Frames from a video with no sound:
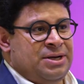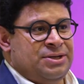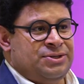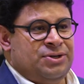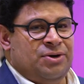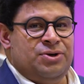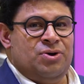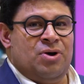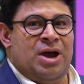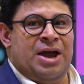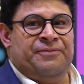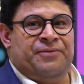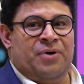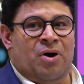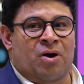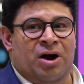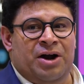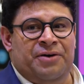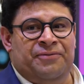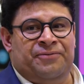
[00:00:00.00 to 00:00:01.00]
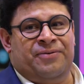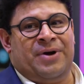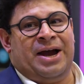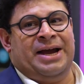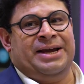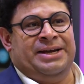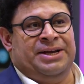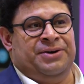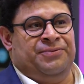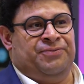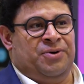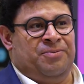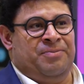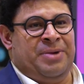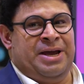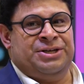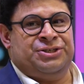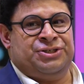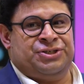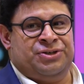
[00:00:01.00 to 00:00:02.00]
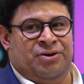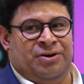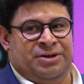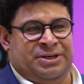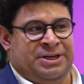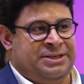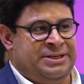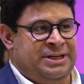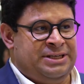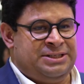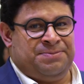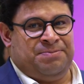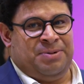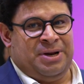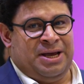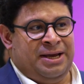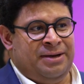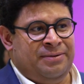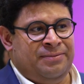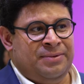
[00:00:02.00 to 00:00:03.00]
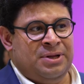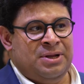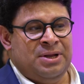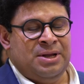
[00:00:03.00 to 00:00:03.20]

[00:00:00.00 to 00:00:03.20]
So you have all fine information on the display.